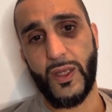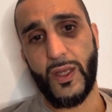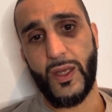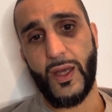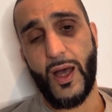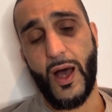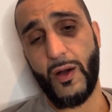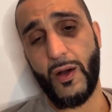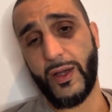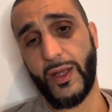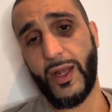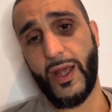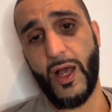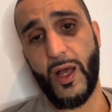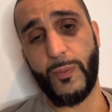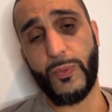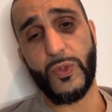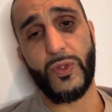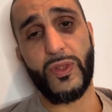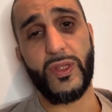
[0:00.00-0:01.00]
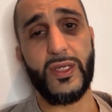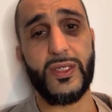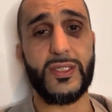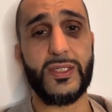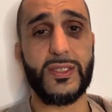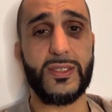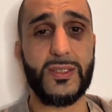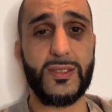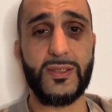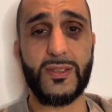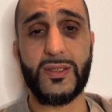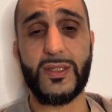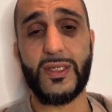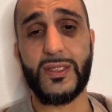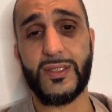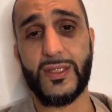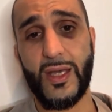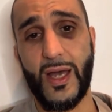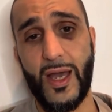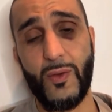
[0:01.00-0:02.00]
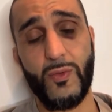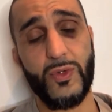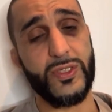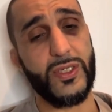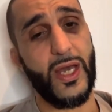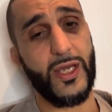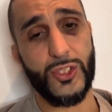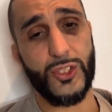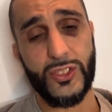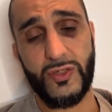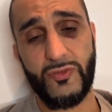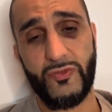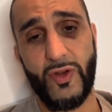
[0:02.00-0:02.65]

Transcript: How can I help you? This guy was actually